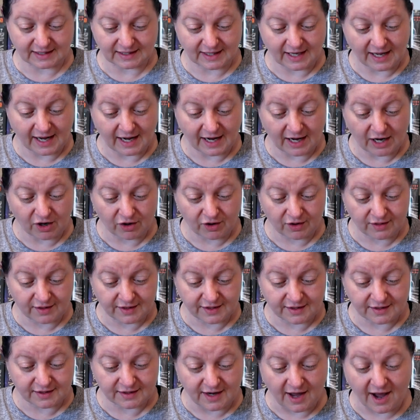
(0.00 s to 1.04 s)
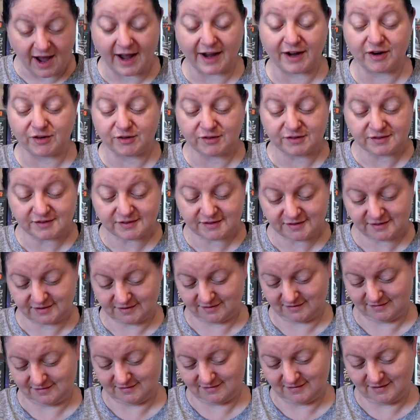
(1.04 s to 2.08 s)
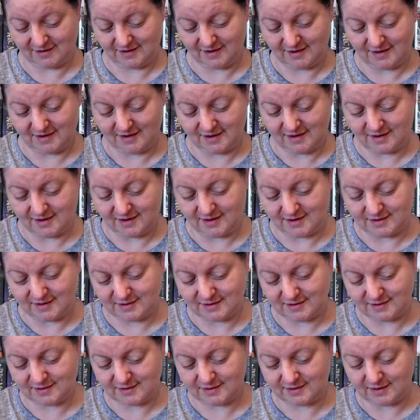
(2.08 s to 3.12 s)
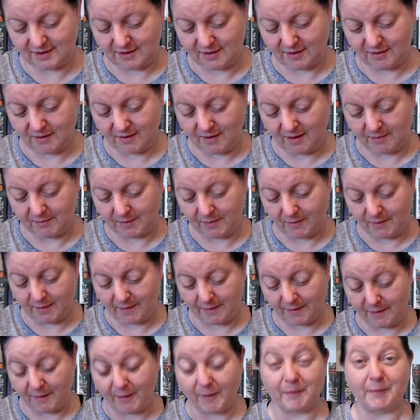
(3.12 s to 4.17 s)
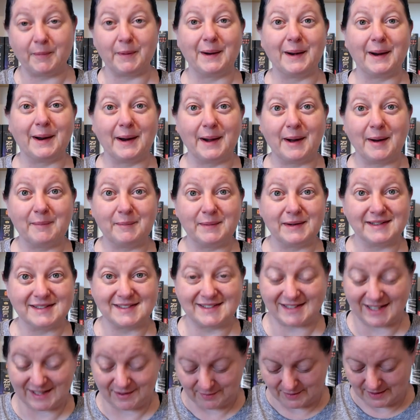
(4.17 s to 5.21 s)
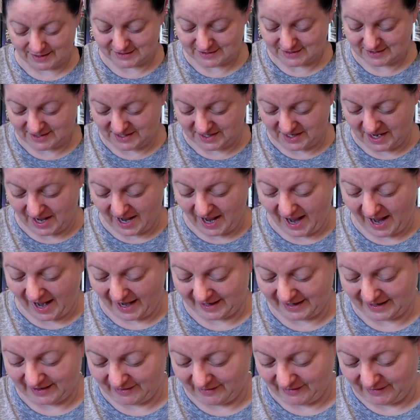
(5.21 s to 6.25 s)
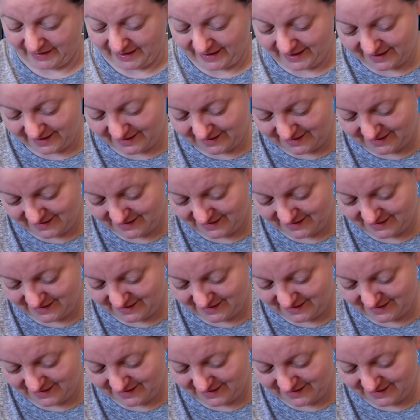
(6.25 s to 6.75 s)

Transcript: Carolyn Niles. So I'm going to open it up and see what I got.